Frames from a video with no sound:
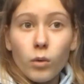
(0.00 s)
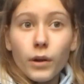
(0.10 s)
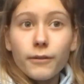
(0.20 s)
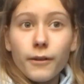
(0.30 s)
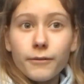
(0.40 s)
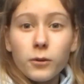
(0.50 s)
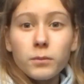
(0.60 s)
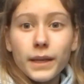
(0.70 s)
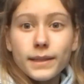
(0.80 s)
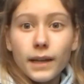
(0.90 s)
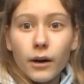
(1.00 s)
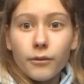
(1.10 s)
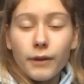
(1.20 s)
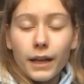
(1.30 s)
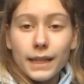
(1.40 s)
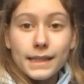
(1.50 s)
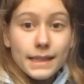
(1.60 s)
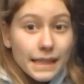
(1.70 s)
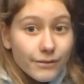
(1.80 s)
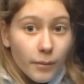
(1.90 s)
Well, if I film myself and I
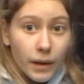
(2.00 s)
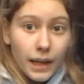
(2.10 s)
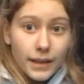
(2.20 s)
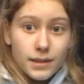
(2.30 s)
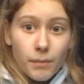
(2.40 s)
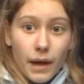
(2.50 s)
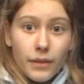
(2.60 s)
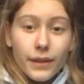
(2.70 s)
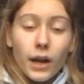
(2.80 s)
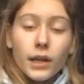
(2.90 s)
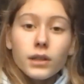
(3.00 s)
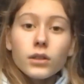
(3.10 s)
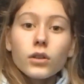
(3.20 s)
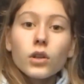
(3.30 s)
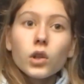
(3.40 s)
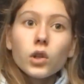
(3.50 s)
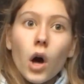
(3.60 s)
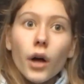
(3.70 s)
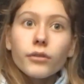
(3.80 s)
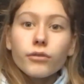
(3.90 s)
see that my legs are bent, then I can
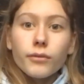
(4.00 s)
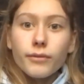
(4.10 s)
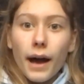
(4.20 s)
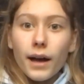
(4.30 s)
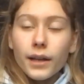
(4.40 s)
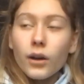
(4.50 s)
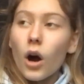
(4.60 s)
learn from that and,